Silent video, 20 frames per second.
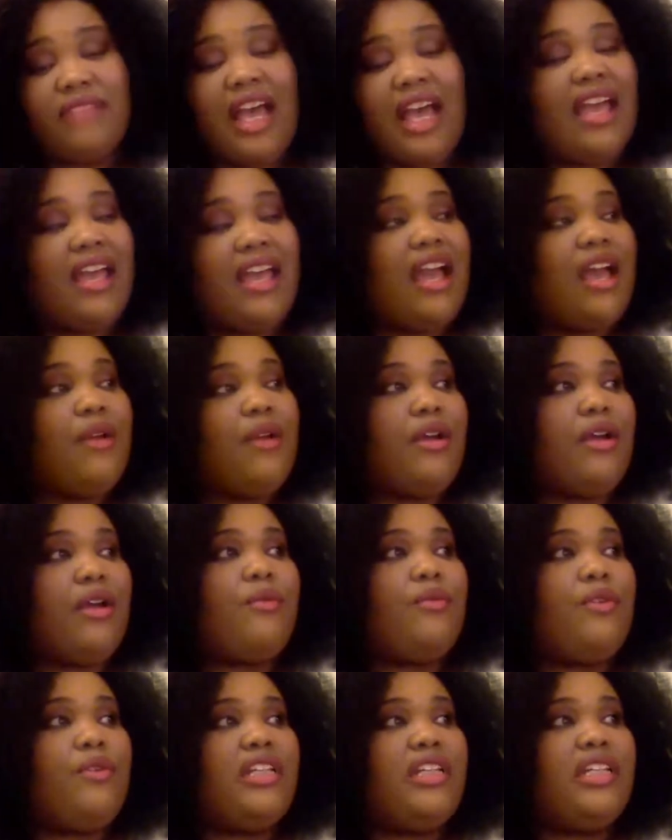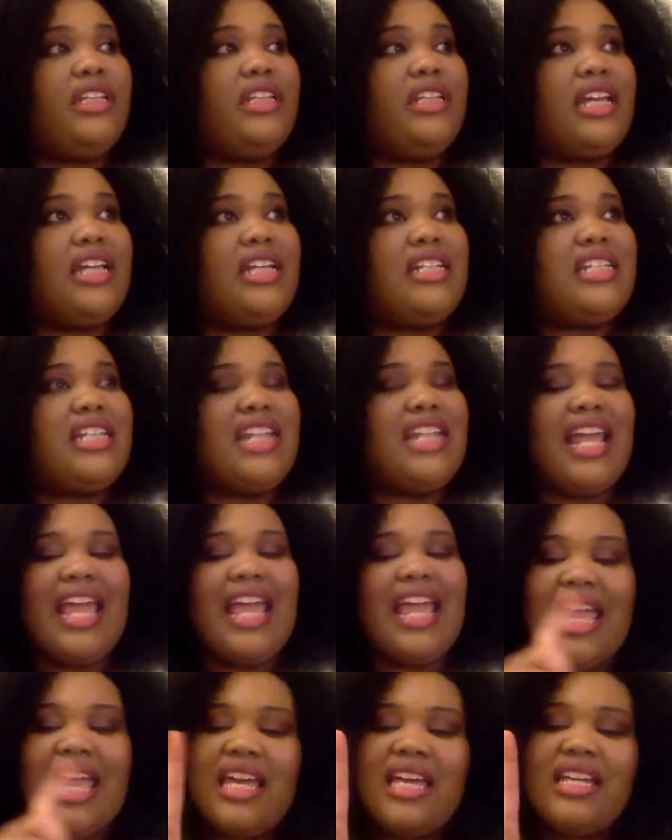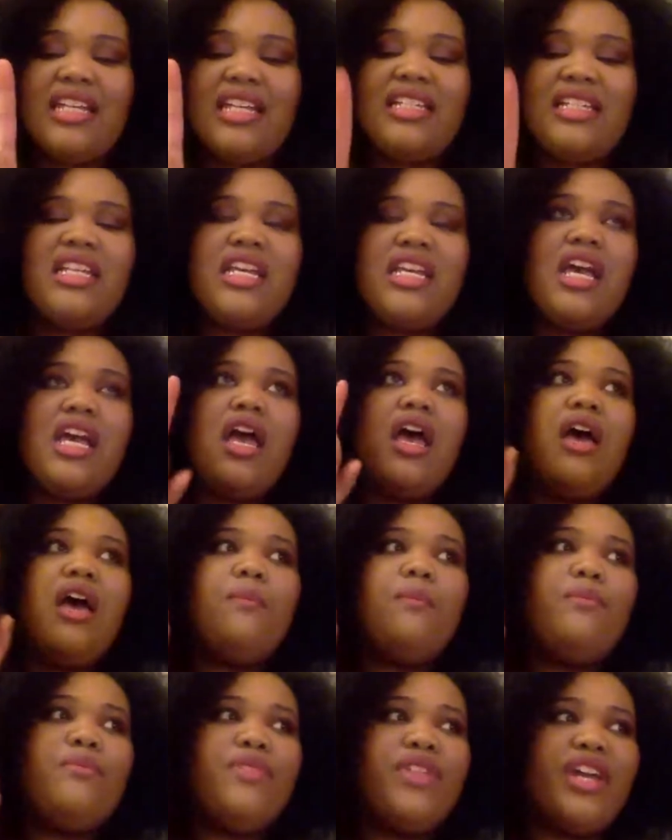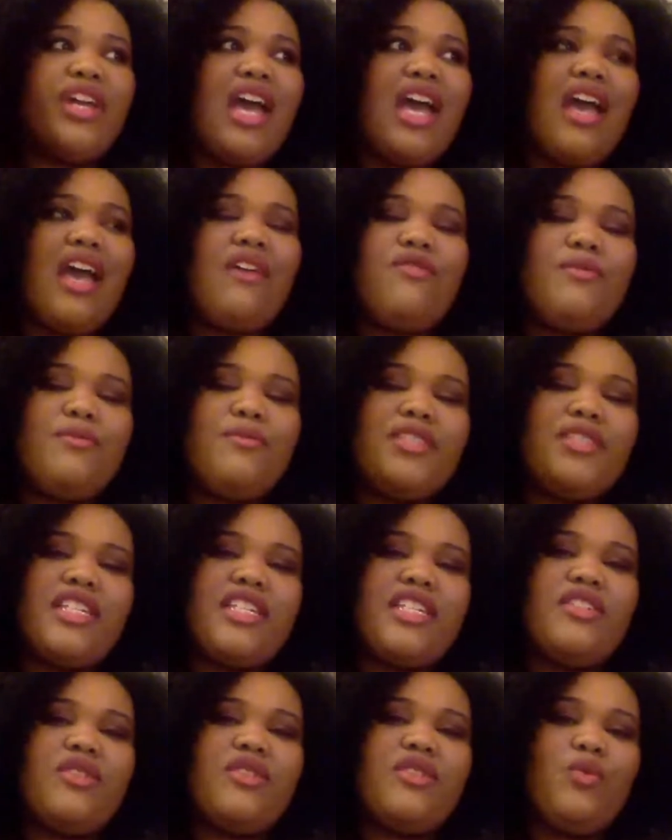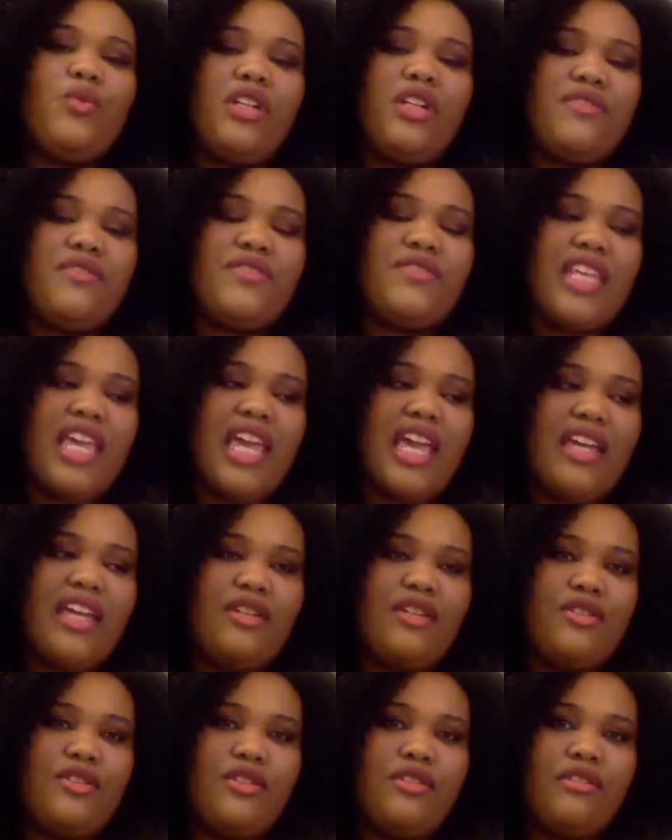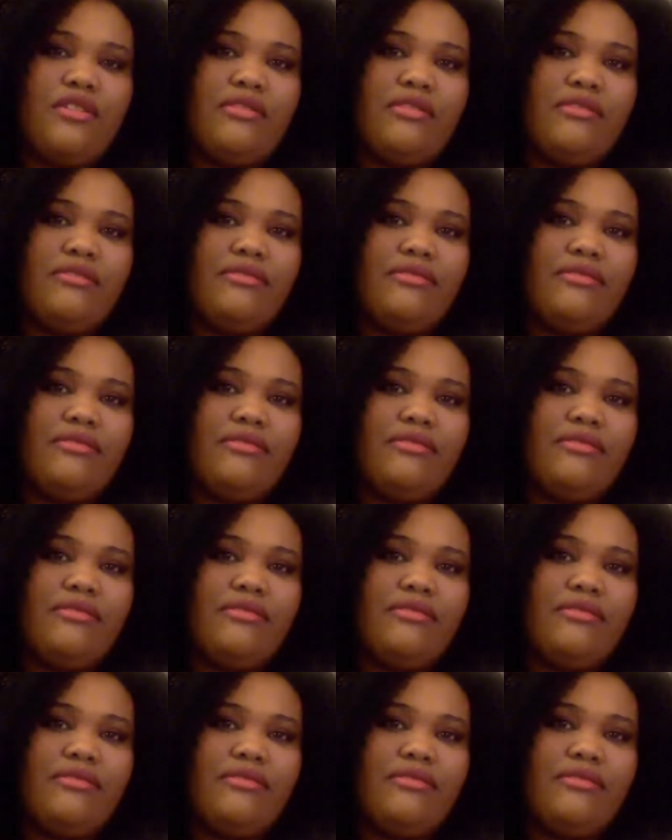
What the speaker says: I really liked it. And the guy from season 1 of Scandal,